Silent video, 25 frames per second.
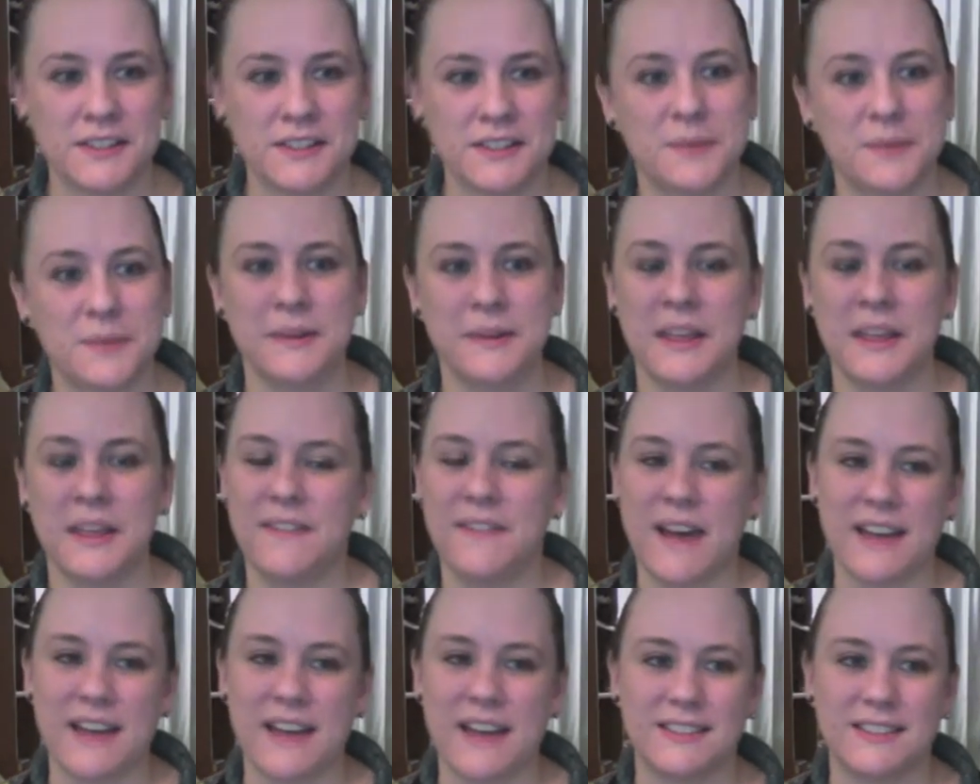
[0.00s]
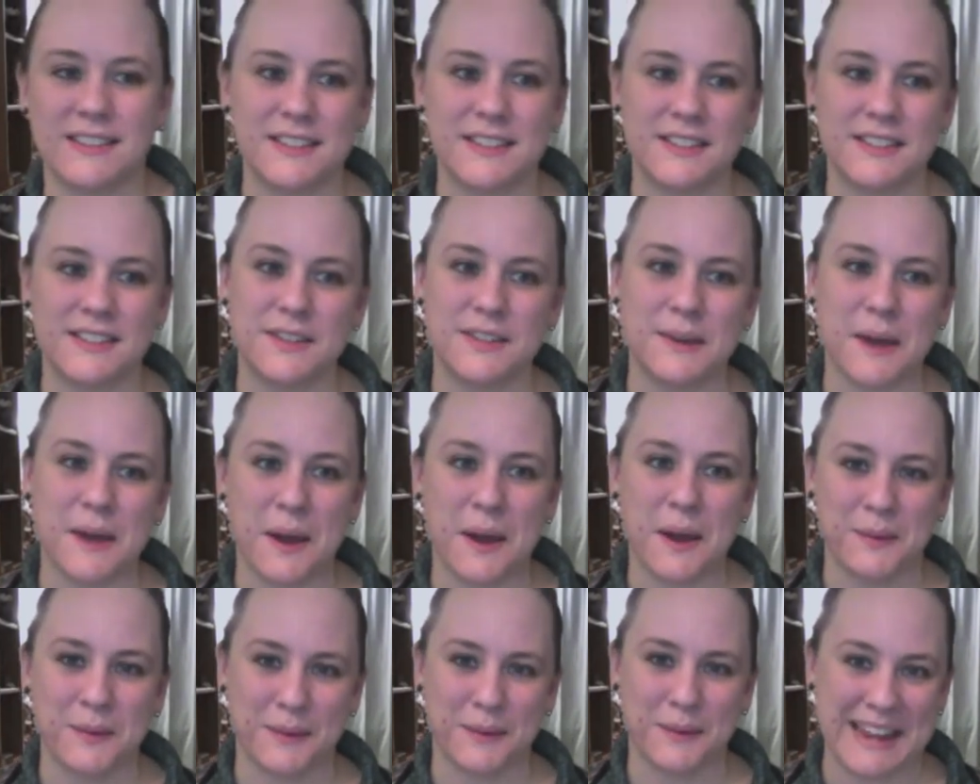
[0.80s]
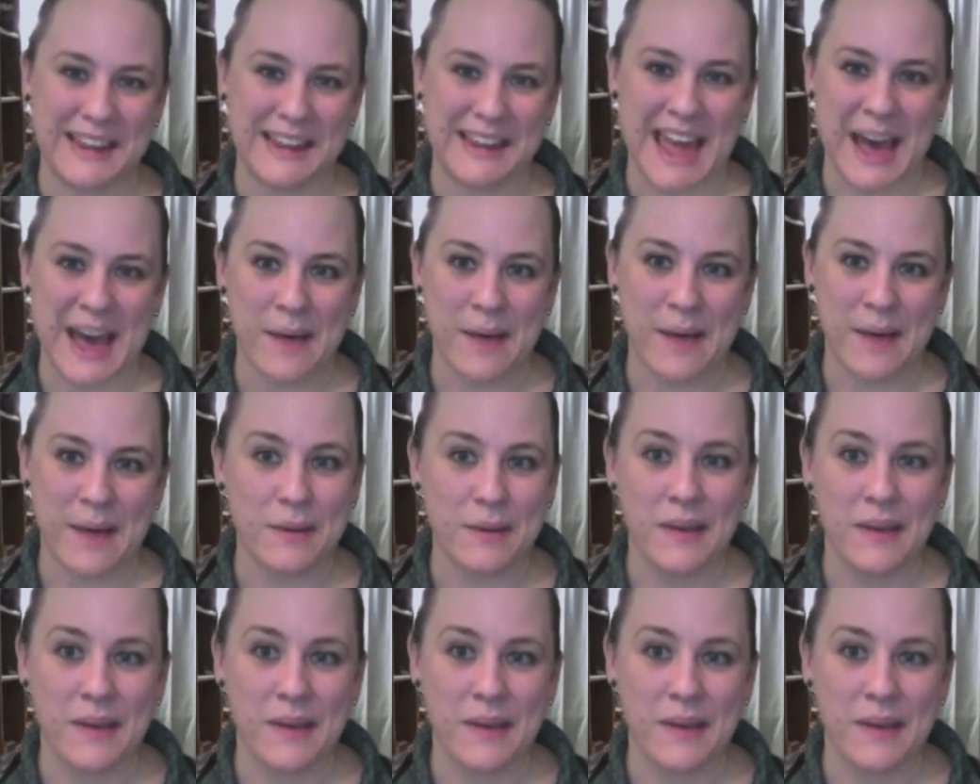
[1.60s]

So, really fast, let's do a recap.